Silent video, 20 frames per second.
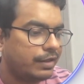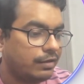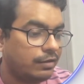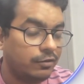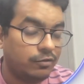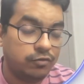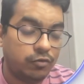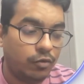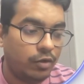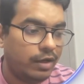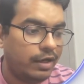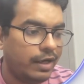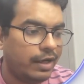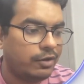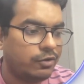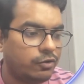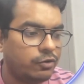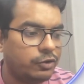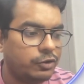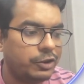It's follow an
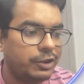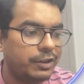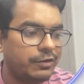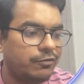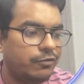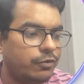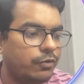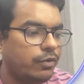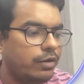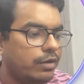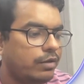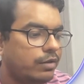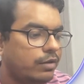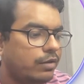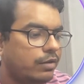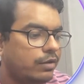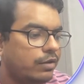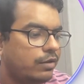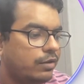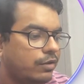associative rule.
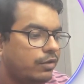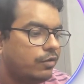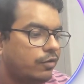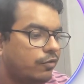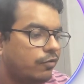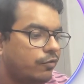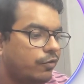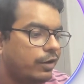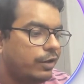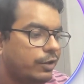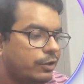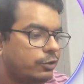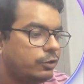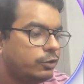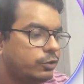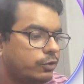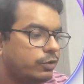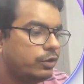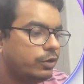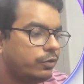1 into
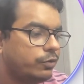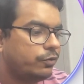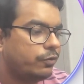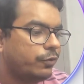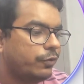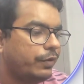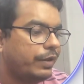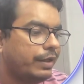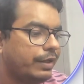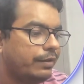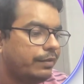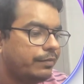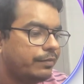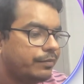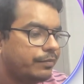2 into 3